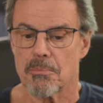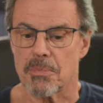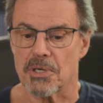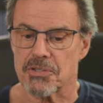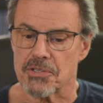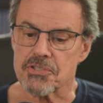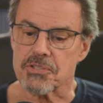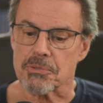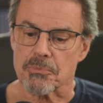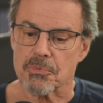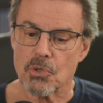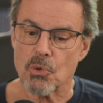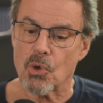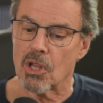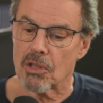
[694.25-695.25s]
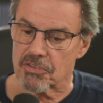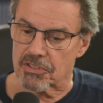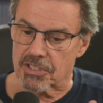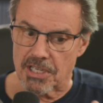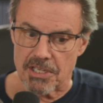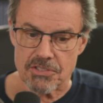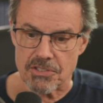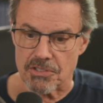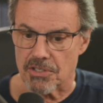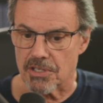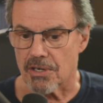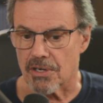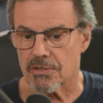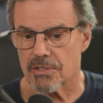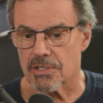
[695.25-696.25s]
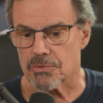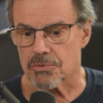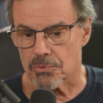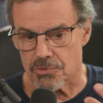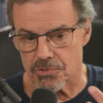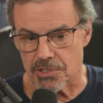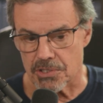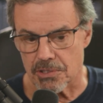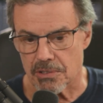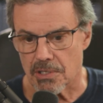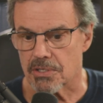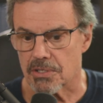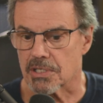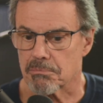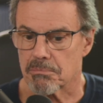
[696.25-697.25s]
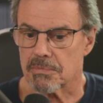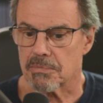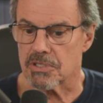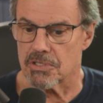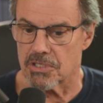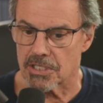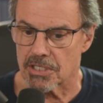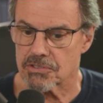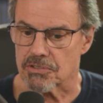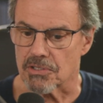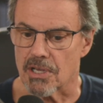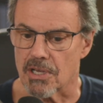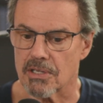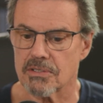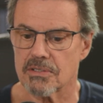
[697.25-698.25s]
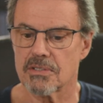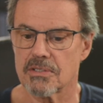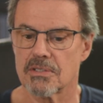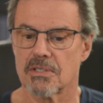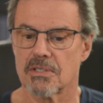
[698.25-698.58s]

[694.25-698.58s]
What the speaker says: But there's some qualification there, as we'll see, I think, in the next slide.